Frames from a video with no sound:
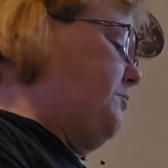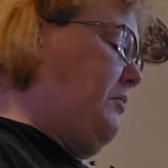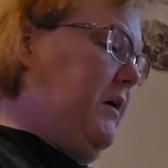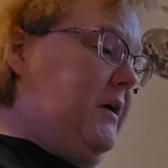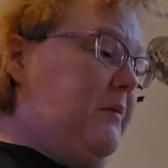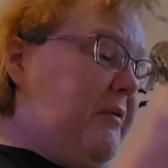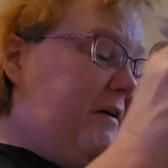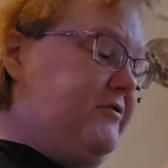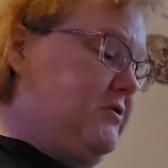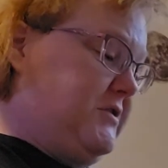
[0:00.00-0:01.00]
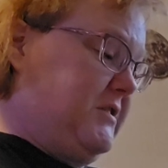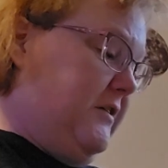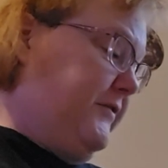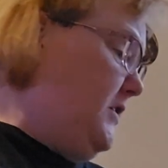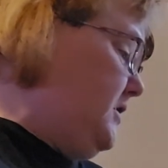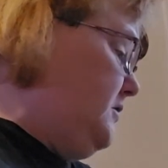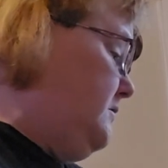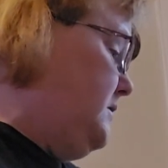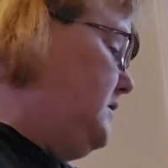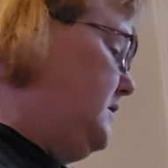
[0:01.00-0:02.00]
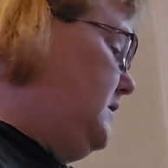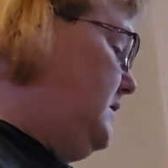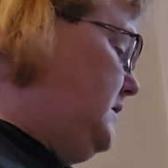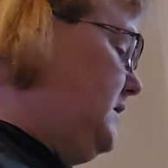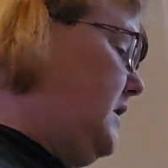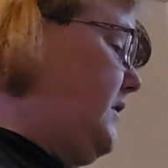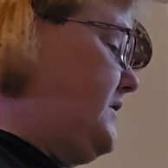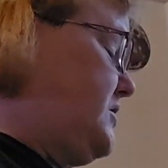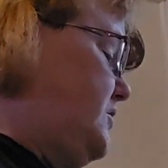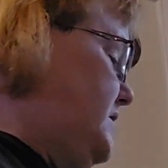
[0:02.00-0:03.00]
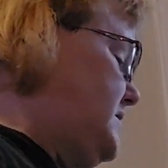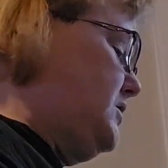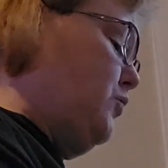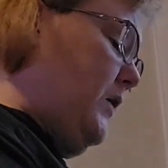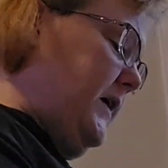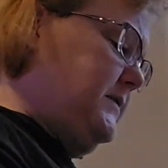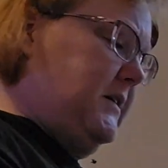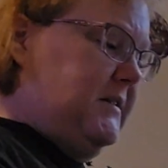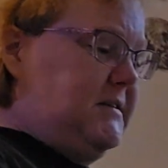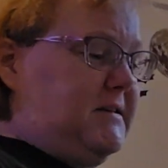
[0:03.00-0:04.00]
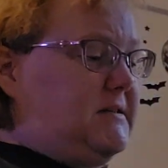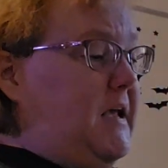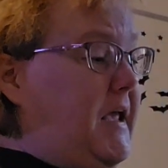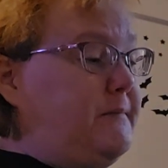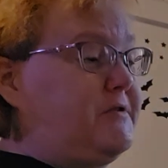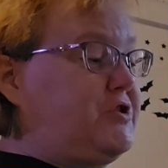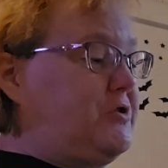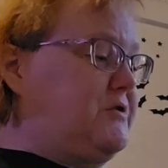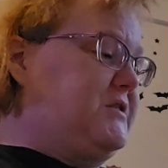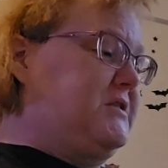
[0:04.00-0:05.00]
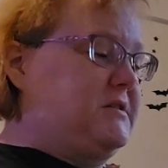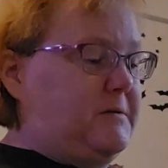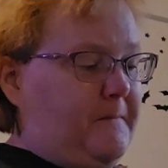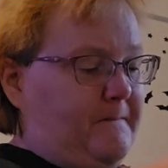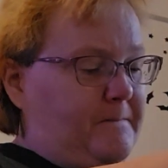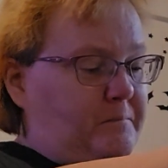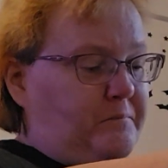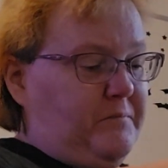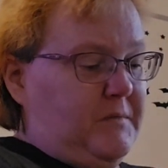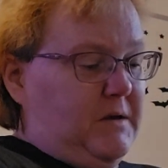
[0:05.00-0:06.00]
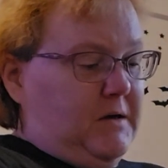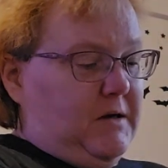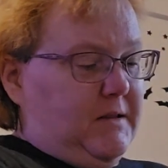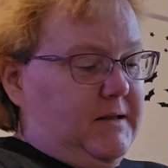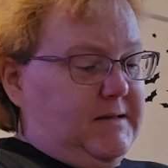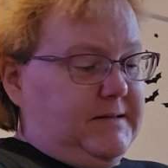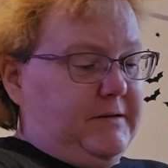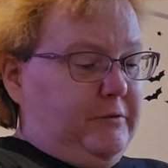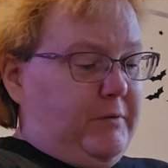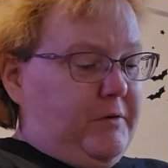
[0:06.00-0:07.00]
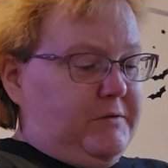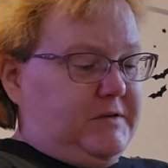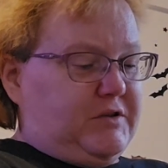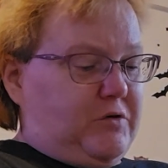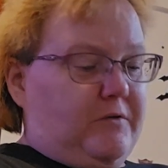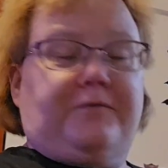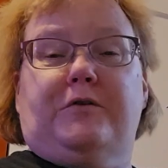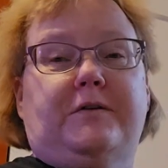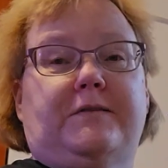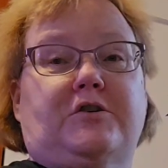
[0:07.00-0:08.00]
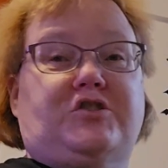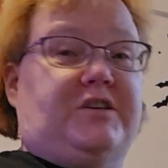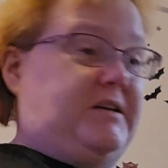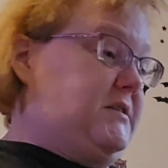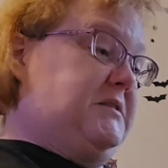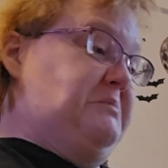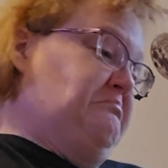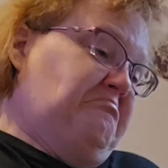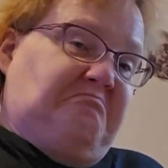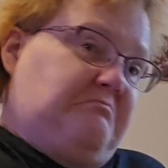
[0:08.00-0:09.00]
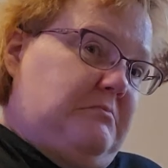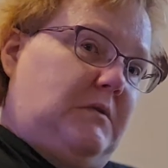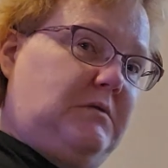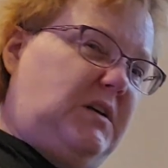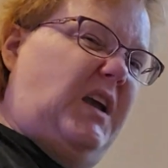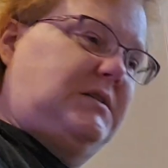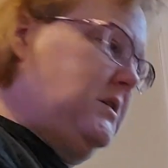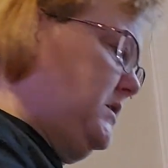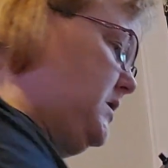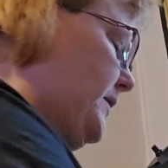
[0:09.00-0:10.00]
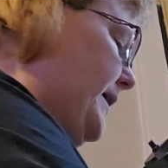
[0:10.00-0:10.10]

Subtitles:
pick up after yourself, you know? All right, so this is white, and this says hamsters. These little rodents store food in their cheeks. In case you didn't know